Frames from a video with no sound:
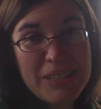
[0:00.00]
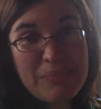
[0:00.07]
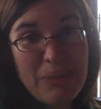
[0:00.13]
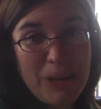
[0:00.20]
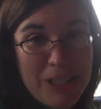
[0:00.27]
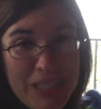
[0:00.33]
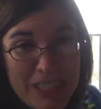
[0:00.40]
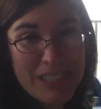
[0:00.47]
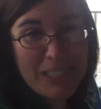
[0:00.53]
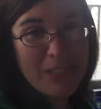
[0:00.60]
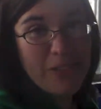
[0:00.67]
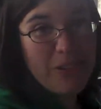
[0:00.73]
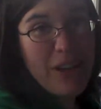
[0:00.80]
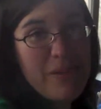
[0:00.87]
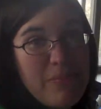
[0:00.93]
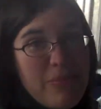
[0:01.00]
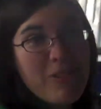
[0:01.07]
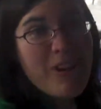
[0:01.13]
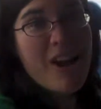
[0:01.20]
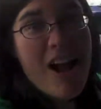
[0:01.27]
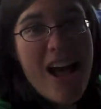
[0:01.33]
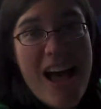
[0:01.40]
in person, so when I
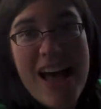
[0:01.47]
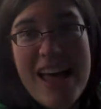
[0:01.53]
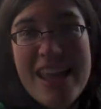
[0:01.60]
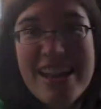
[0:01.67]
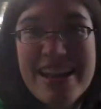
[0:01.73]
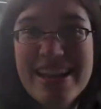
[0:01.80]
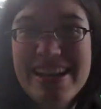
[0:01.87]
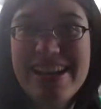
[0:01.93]
brought it